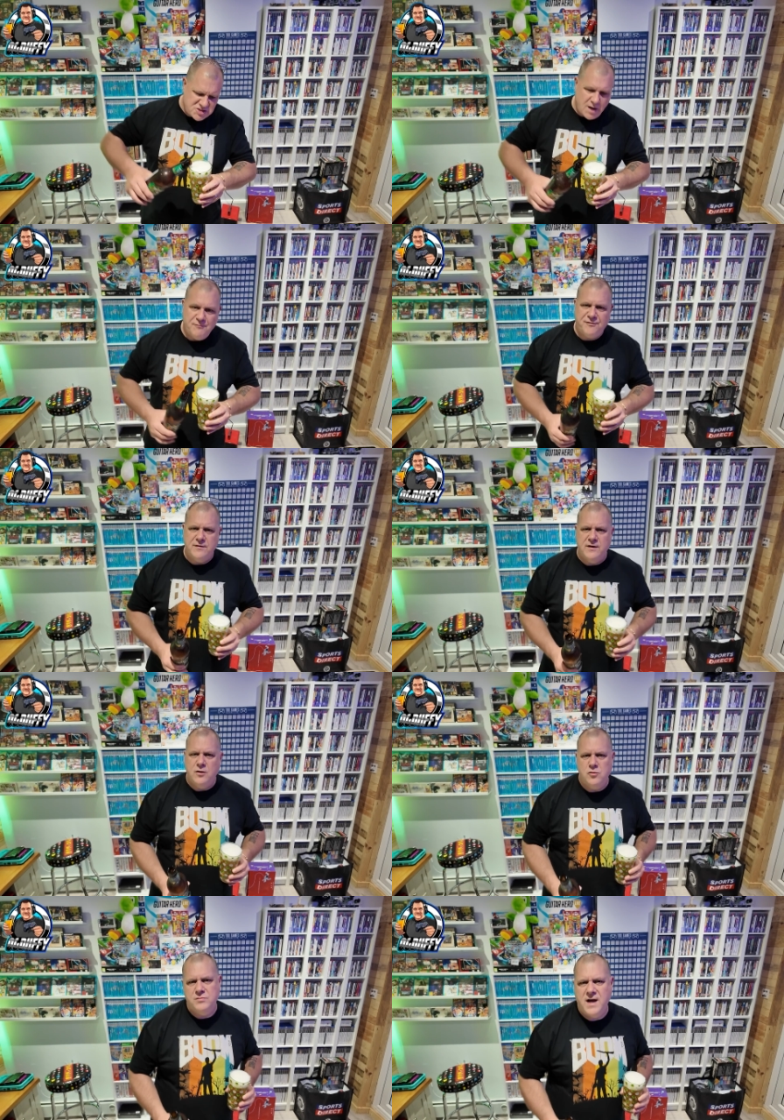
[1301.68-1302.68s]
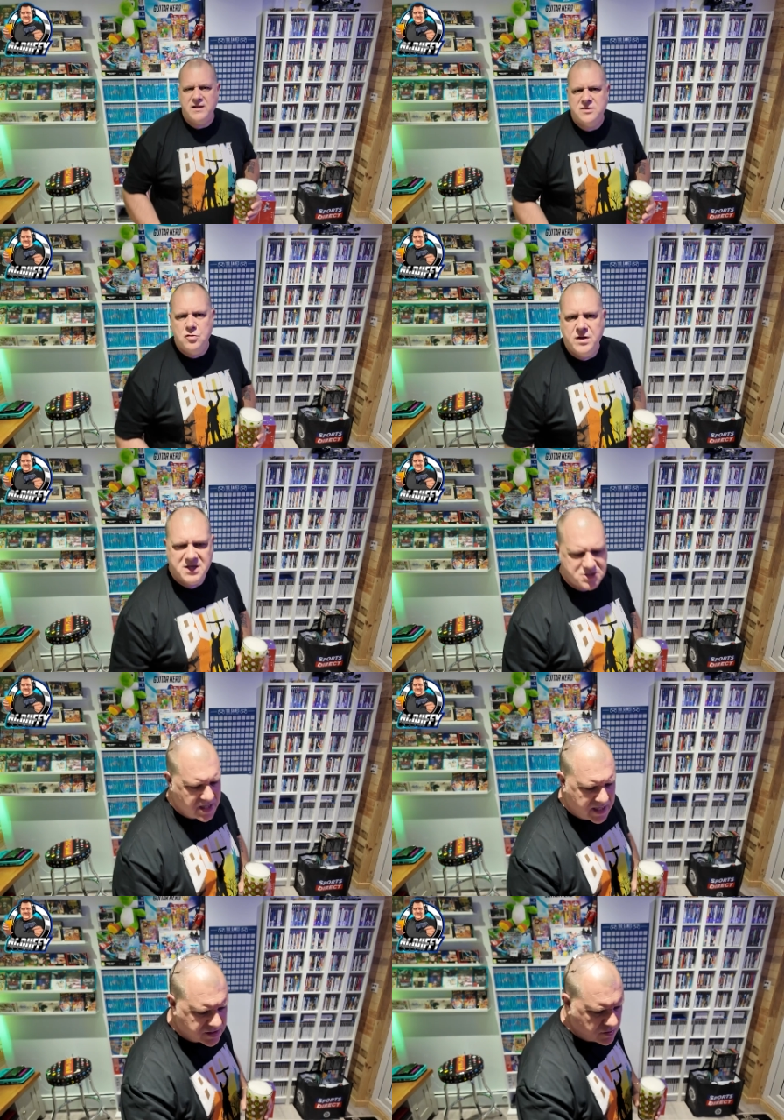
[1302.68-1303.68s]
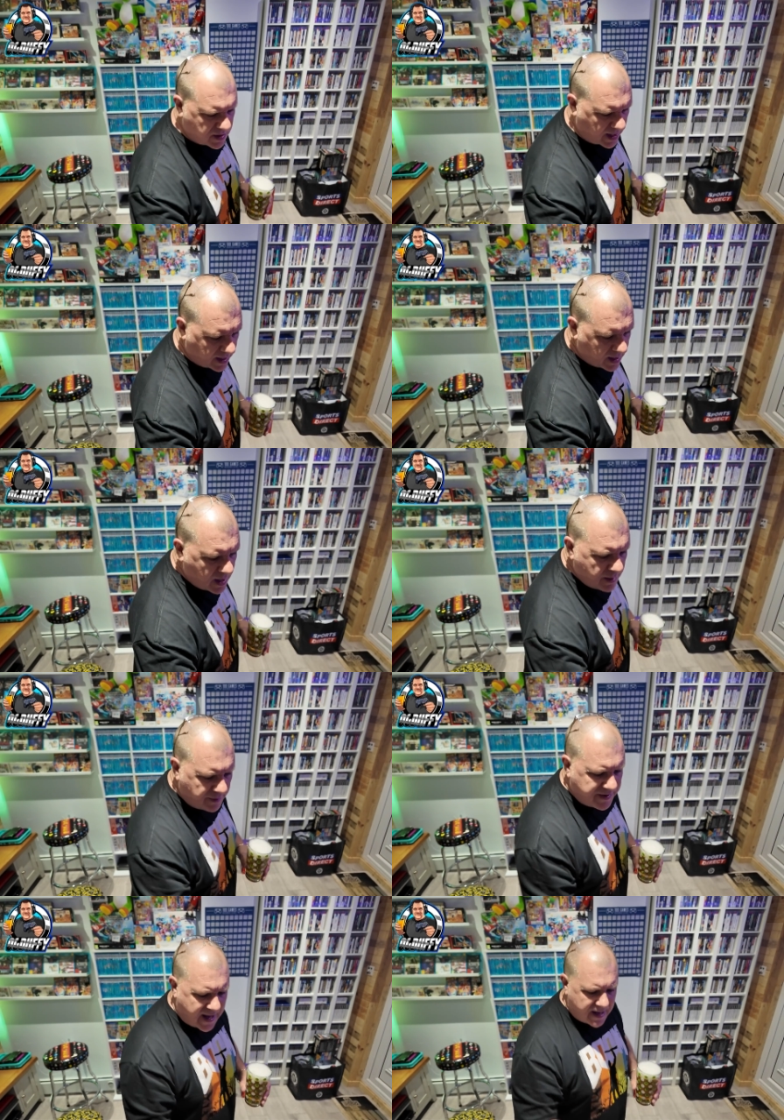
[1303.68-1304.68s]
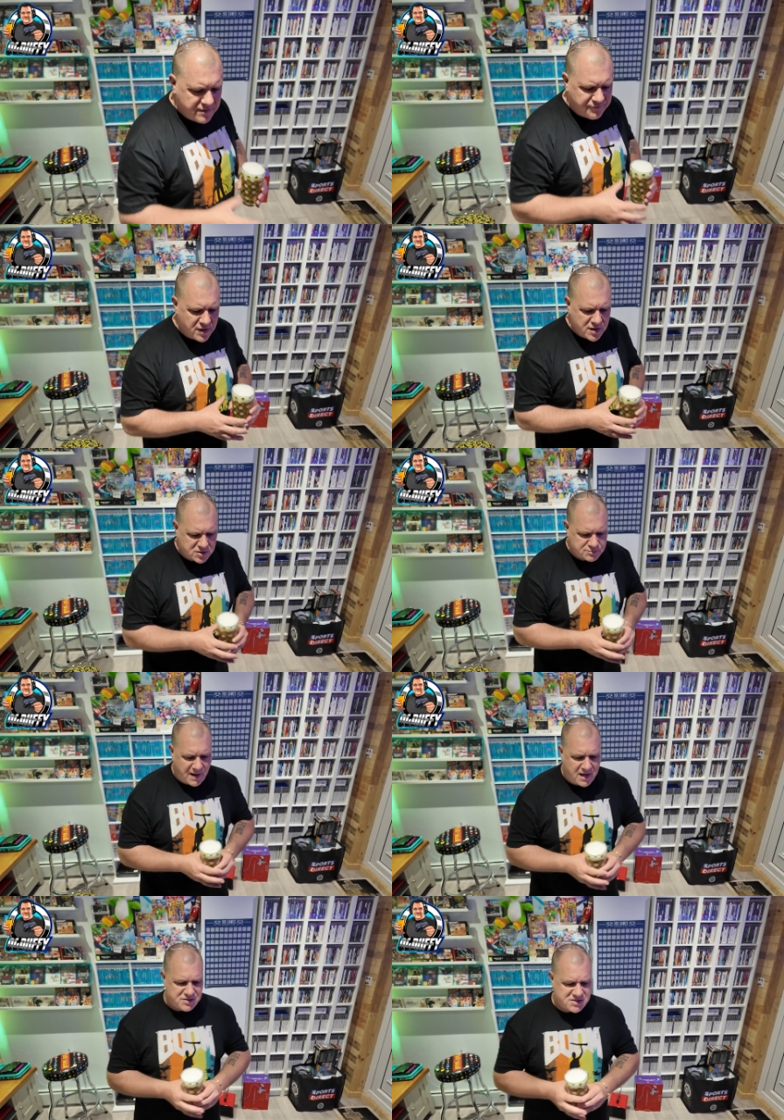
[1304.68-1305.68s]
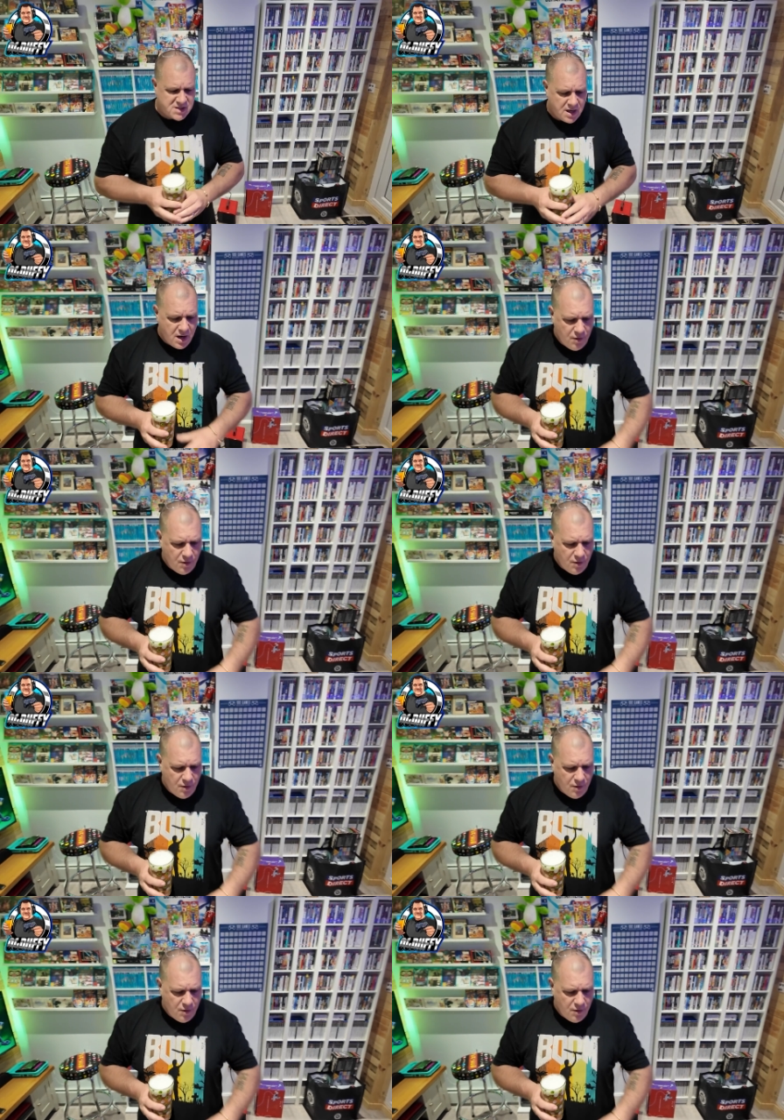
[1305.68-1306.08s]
jump through the hoop, now do this, now do that. But that, very nice balance.